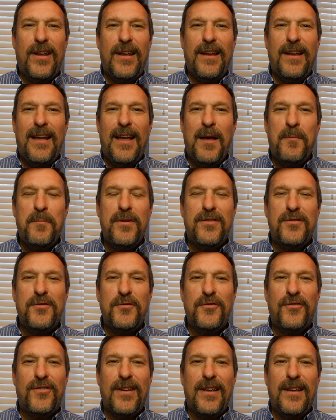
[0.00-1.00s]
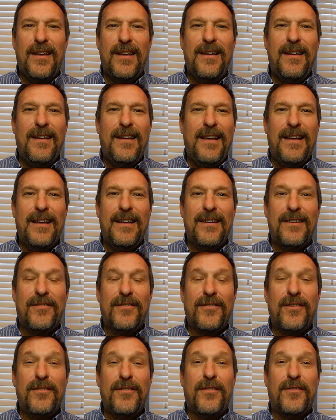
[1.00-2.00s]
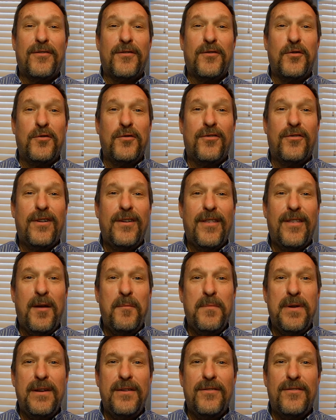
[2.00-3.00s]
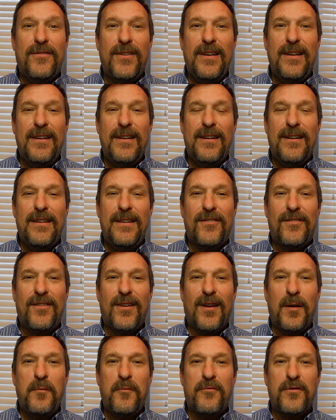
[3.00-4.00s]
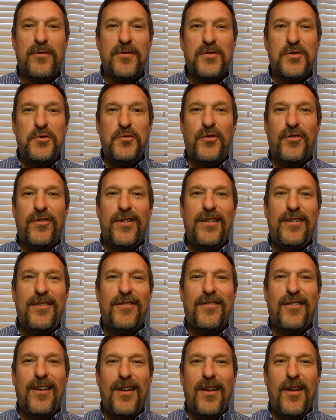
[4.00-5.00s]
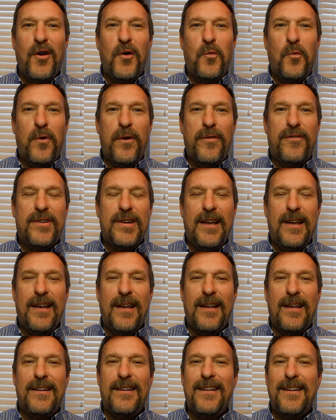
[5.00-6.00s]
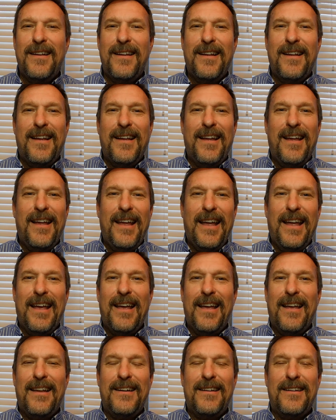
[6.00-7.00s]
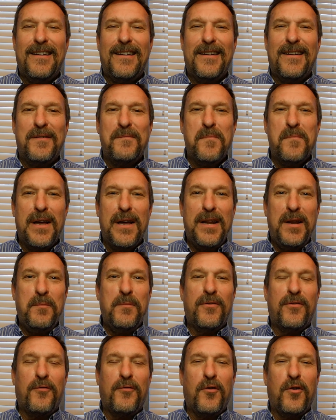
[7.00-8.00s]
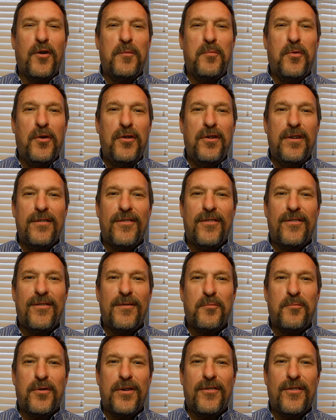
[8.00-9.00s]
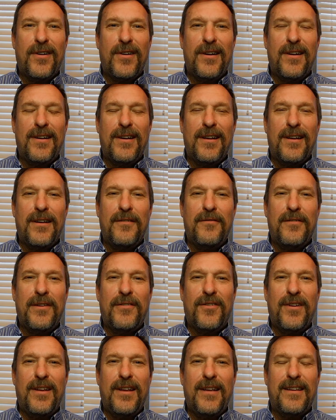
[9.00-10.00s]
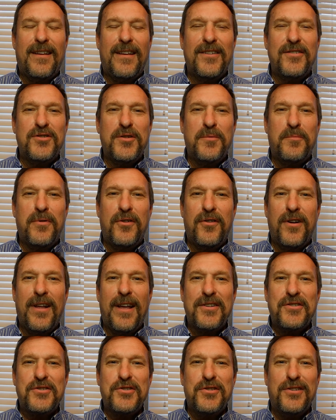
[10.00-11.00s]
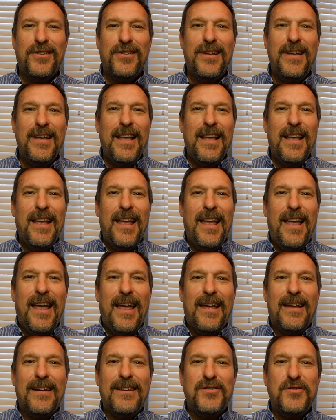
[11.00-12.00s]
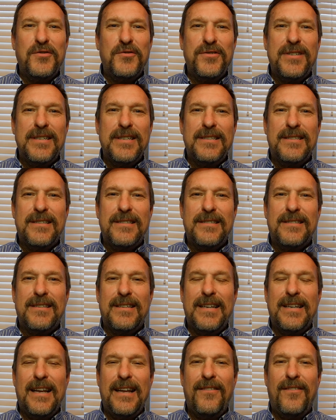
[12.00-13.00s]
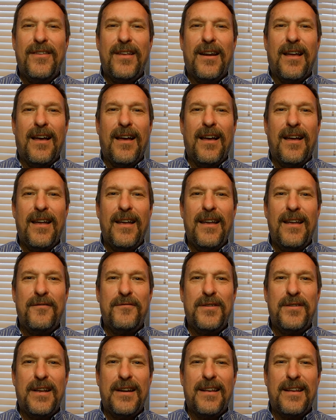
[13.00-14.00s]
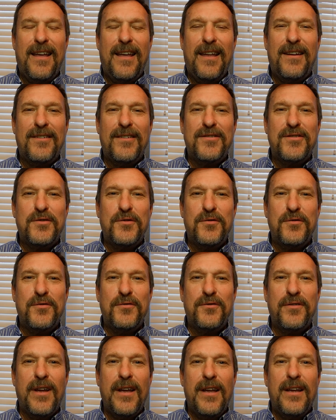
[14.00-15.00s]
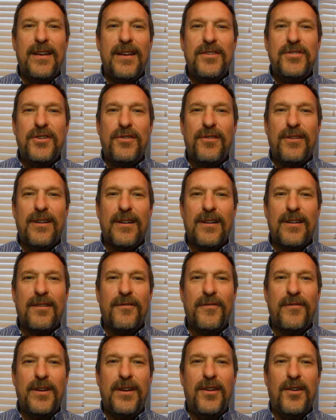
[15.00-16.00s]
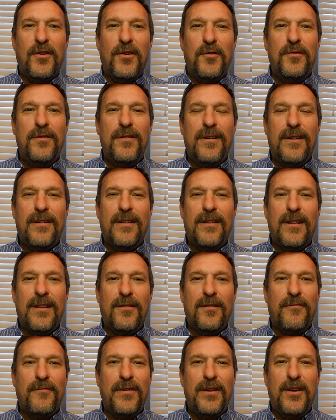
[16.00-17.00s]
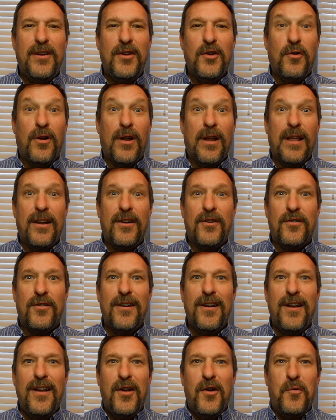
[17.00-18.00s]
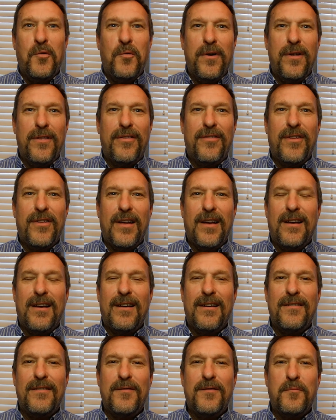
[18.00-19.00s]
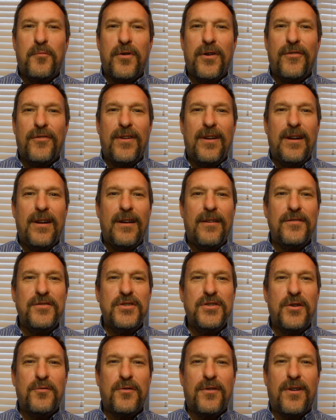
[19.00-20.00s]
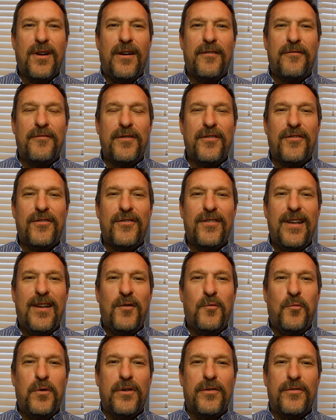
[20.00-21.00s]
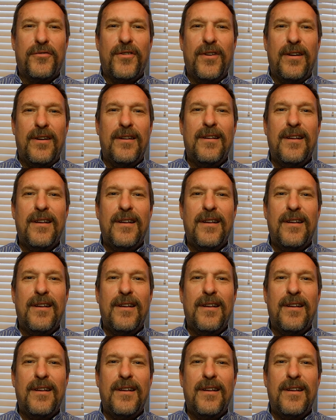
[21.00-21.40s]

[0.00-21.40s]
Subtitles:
Happy Tuesday. And since it's Tuesday, that means it is time for Tuesdays with Ted. And my name is Floyd Poenitz, president of SDA Kinship International. And Tuesdays is the day that I have dedicated to sharing a little video letter with President of the General Conference, Ted Wilson.